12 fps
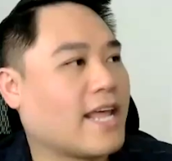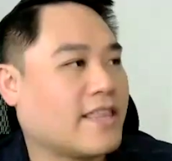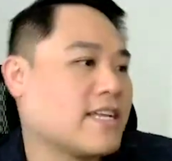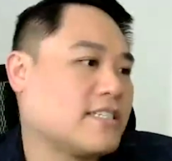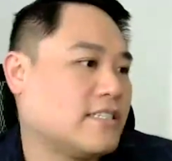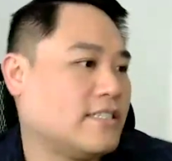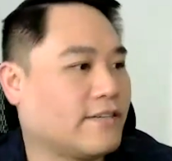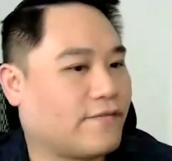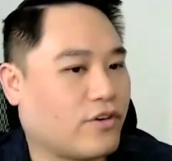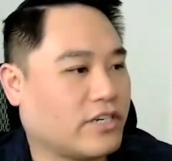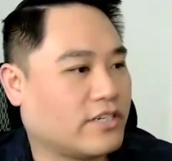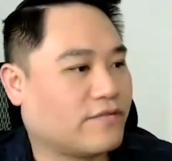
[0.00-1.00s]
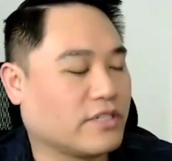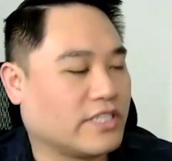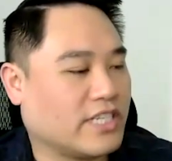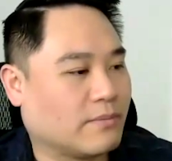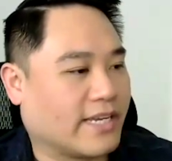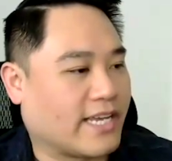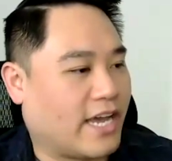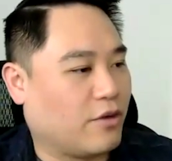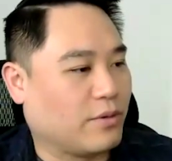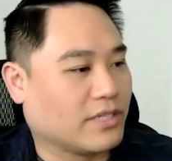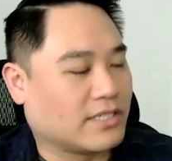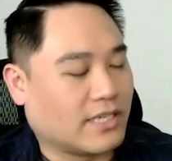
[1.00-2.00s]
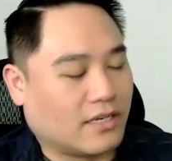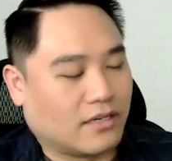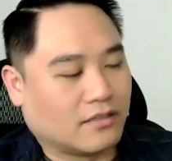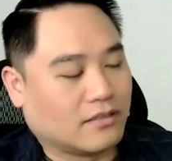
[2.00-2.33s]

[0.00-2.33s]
I think it's different on different teams. Like I always tell,